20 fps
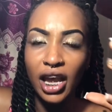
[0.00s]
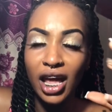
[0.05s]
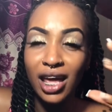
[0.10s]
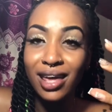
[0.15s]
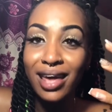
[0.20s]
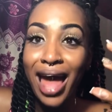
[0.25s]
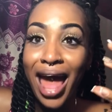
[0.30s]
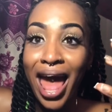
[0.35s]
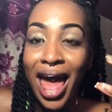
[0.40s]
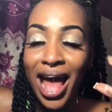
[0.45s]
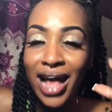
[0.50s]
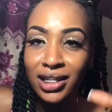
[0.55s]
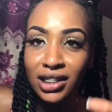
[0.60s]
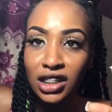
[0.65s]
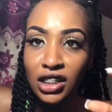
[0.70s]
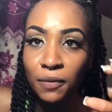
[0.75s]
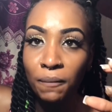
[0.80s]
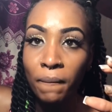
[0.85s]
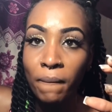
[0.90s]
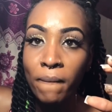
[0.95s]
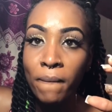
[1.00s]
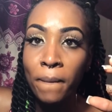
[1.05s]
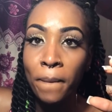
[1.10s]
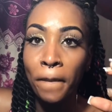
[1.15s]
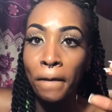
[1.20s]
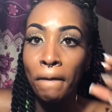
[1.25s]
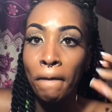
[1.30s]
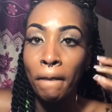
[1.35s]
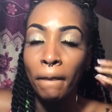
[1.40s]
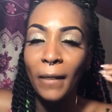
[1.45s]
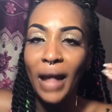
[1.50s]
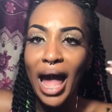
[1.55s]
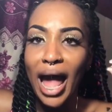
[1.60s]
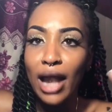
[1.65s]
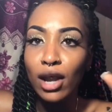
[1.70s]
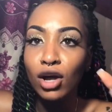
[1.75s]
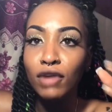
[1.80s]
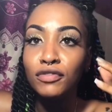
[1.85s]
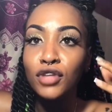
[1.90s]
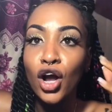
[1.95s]
Yes. I
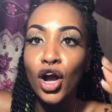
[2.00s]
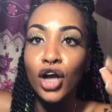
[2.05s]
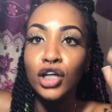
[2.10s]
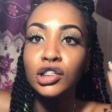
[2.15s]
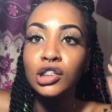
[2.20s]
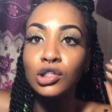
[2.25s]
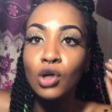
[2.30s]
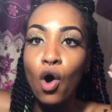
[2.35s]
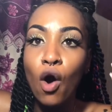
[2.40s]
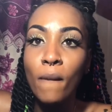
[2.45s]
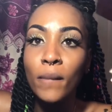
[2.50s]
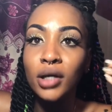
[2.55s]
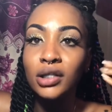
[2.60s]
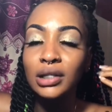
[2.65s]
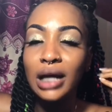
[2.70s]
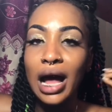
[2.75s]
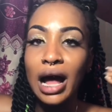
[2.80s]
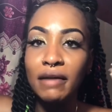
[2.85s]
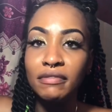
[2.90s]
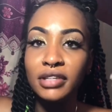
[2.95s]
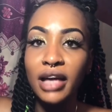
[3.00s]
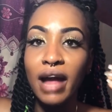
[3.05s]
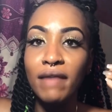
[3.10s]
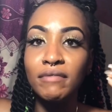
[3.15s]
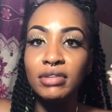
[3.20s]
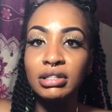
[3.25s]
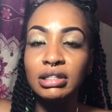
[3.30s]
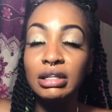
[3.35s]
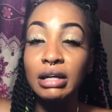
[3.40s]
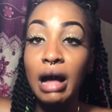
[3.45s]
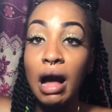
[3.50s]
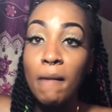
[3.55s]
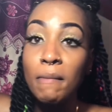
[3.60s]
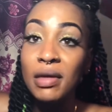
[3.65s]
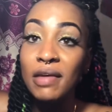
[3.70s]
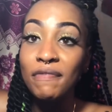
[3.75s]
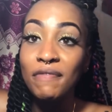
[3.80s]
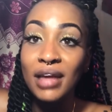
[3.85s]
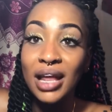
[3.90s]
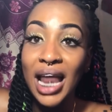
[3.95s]
loved her so much after everything. Cause
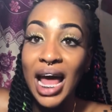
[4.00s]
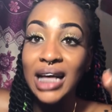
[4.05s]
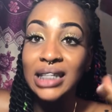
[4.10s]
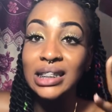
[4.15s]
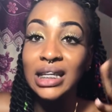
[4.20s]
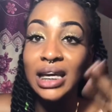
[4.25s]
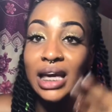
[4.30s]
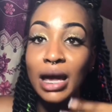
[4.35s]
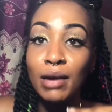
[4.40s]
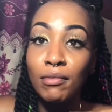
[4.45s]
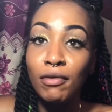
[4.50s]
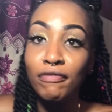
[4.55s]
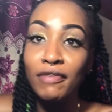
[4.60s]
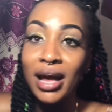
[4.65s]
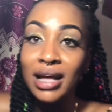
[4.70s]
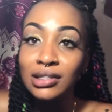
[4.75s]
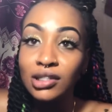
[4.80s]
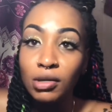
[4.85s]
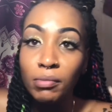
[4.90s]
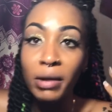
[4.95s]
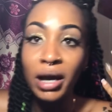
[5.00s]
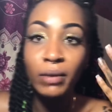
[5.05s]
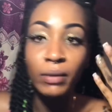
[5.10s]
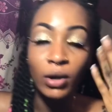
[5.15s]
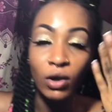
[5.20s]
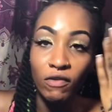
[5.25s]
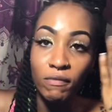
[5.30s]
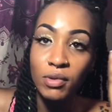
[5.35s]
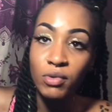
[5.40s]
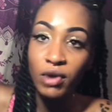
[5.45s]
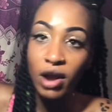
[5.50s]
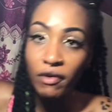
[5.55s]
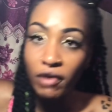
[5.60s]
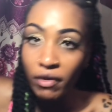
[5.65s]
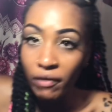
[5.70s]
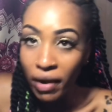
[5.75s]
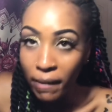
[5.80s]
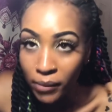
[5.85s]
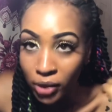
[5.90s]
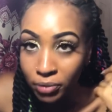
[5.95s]
me feel like say, yeah, I'm gonna find somebody who love me
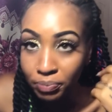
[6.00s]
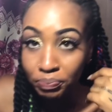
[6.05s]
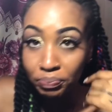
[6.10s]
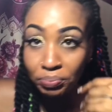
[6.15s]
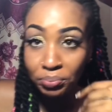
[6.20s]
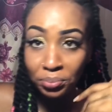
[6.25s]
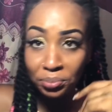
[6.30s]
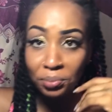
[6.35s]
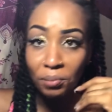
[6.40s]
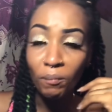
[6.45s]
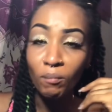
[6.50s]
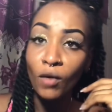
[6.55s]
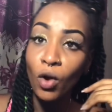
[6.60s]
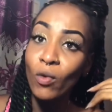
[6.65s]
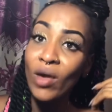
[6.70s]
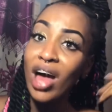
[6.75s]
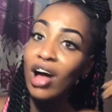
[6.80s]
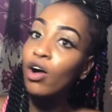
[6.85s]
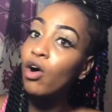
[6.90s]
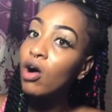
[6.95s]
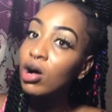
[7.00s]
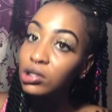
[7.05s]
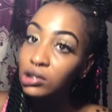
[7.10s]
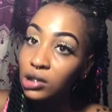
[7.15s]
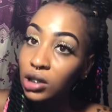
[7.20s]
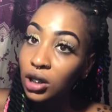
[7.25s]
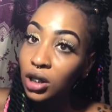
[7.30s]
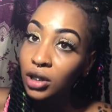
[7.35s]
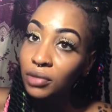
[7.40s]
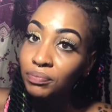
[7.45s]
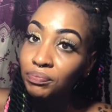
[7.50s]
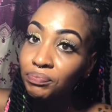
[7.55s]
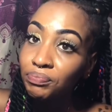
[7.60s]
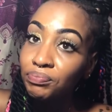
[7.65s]
very, but we are cousin.